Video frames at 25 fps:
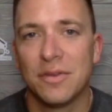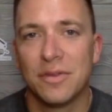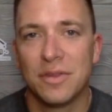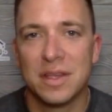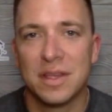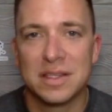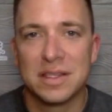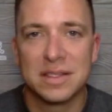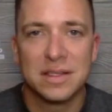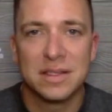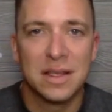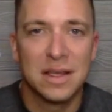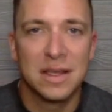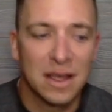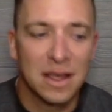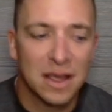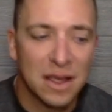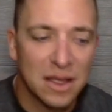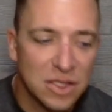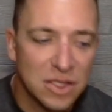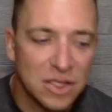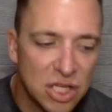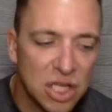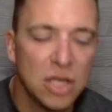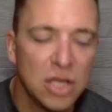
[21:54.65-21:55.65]
This
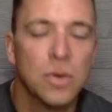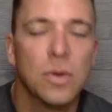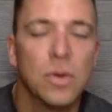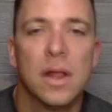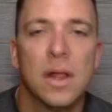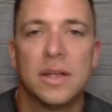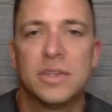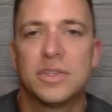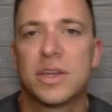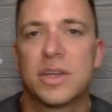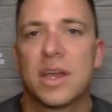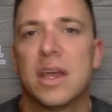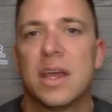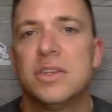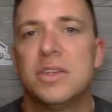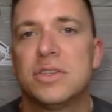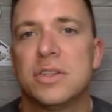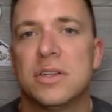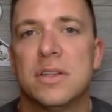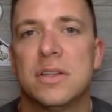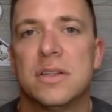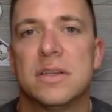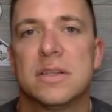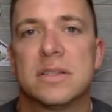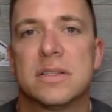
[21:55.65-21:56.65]
continual
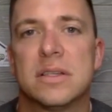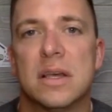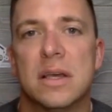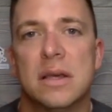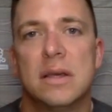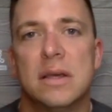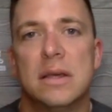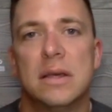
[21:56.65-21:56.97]
education in this